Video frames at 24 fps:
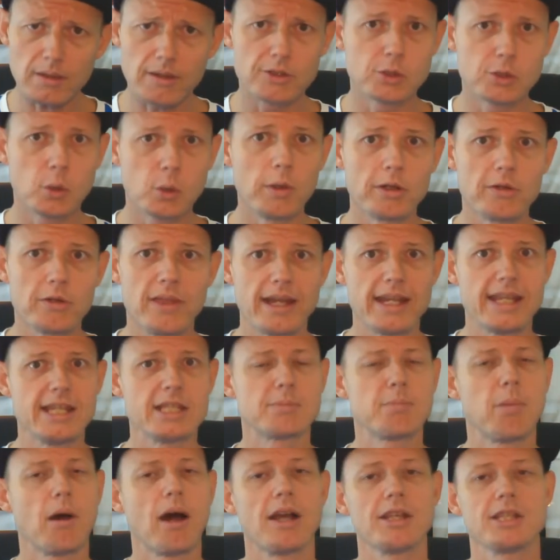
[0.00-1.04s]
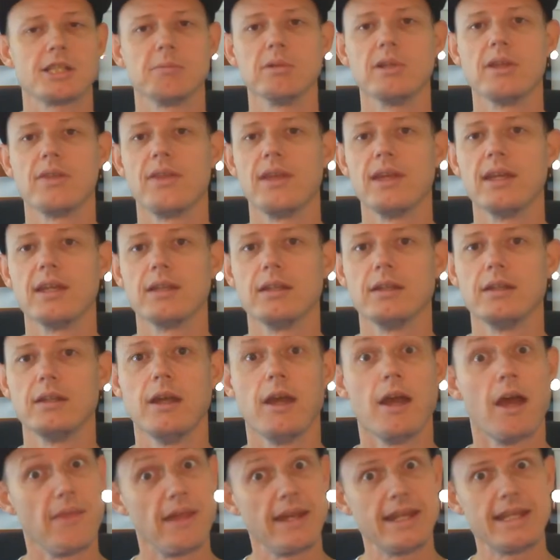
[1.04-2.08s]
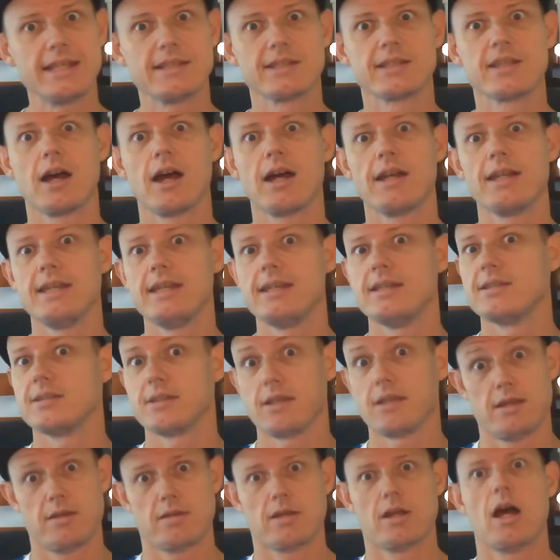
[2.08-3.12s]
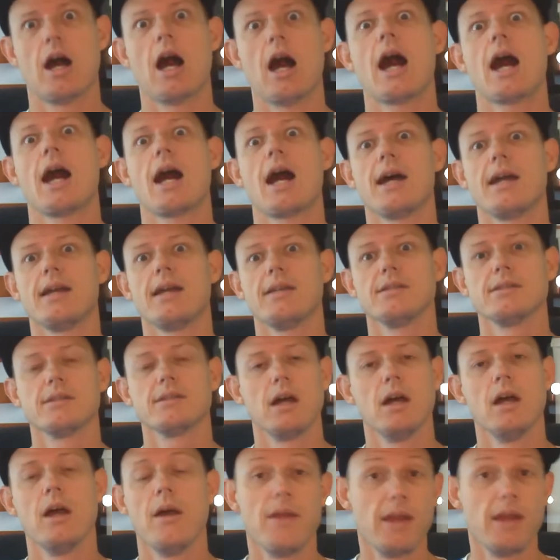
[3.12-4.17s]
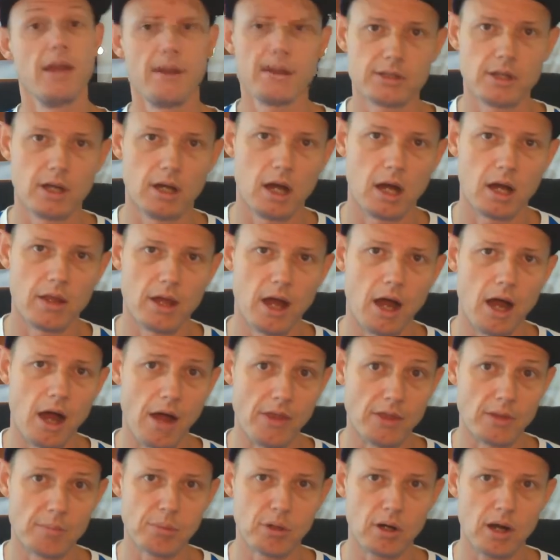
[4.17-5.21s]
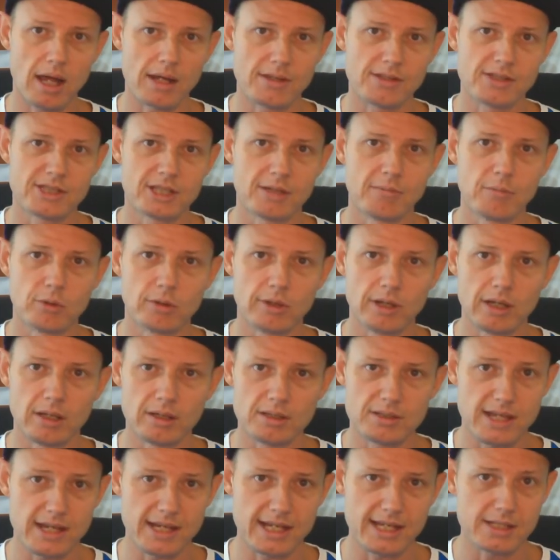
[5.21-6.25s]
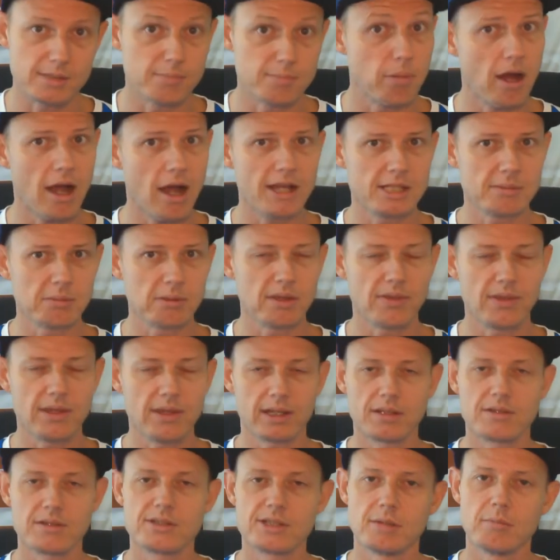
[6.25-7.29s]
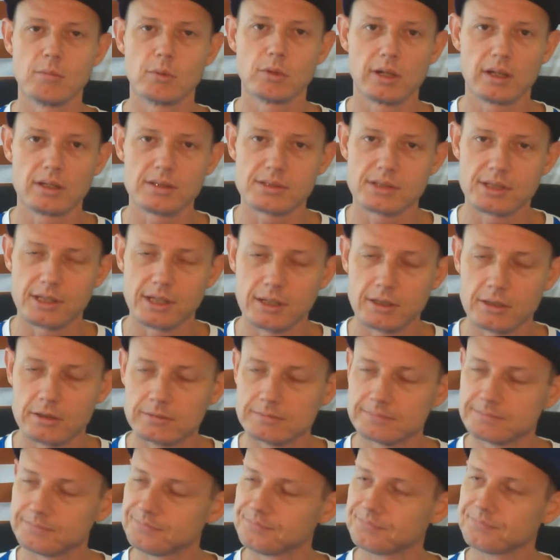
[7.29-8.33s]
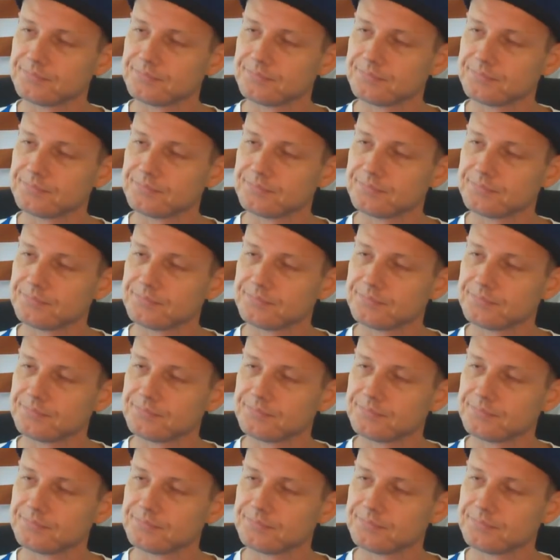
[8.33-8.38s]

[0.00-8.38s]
Twitter that he's possibly thinking that he's got his eyes on the prize somewhere else, that he's possibly thinking somewhere else to go.